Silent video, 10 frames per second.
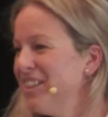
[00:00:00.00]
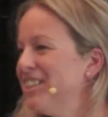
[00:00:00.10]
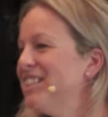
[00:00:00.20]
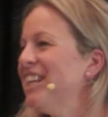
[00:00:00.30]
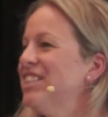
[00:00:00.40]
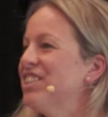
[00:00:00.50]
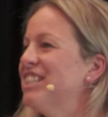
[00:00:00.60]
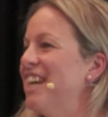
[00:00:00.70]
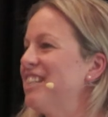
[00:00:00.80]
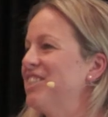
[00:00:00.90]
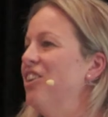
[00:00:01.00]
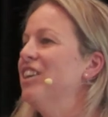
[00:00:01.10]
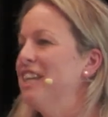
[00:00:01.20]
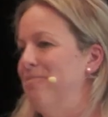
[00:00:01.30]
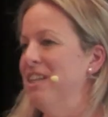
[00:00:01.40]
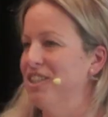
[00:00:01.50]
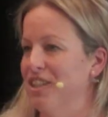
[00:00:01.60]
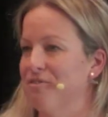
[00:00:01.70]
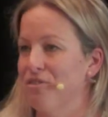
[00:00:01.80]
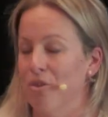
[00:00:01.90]
The teaching text I am
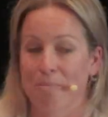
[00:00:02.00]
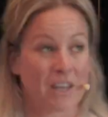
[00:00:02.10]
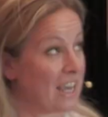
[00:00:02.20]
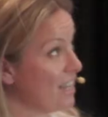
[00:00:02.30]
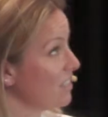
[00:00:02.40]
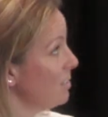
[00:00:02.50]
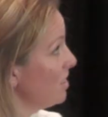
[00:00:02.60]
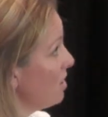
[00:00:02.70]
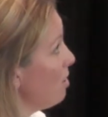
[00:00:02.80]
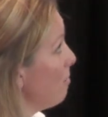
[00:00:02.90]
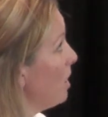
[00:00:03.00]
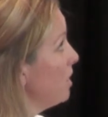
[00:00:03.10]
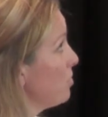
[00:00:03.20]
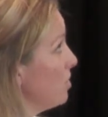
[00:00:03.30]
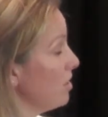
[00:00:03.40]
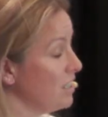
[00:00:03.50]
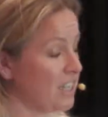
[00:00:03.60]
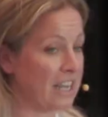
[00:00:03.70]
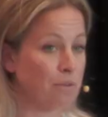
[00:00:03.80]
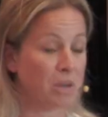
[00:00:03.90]
teaching from is Psalm
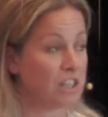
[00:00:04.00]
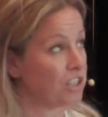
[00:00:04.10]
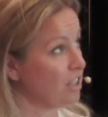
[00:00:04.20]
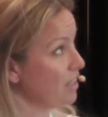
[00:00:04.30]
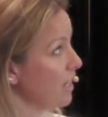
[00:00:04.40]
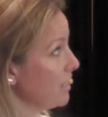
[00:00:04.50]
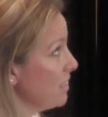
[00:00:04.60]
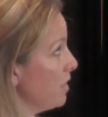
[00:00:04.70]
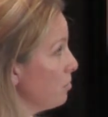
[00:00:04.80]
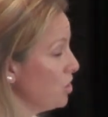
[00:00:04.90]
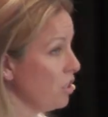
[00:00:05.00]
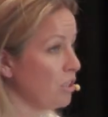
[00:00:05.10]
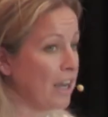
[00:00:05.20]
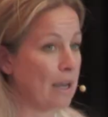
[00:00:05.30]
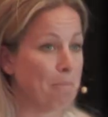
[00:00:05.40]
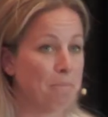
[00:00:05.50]
119, which the next slide will show you how